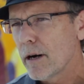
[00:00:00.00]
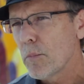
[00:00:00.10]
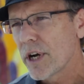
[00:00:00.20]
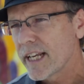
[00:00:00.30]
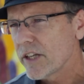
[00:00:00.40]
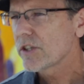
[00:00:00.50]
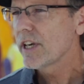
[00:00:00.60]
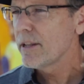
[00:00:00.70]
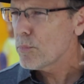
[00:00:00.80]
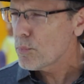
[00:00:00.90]
monies,
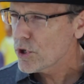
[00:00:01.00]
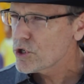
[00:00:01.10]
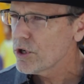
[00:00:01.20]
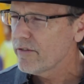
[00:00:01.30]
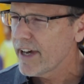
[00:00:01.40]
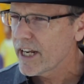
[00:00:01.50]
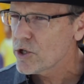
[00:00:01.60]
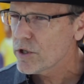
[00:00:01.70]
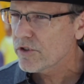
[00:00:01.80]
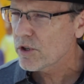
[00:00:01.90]
and Bridge took
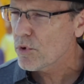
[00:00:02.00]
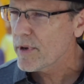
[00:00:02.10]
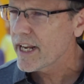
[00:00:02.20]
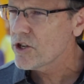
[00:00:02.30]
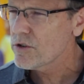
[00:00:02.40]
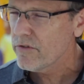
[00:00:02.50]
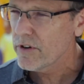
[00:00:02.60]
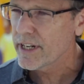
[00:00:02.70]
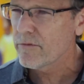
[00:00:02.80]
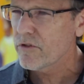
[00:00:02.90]
advantage of some remediation
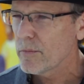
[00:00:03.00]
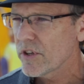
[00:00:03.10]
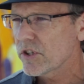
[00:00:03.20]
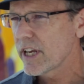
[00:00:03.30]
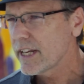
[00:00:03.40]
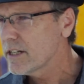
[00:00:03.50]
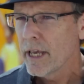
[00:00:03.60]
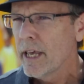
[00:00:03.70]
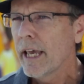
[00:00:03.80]
funding from the state.